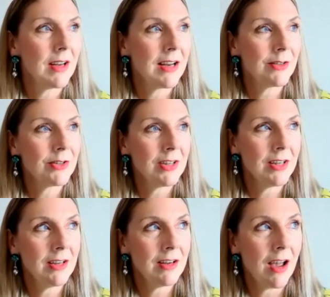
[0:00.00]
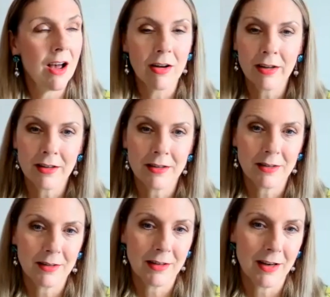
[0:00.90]
actually hide
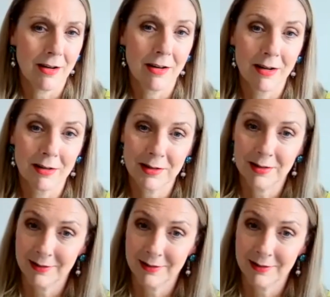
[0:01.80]
the art,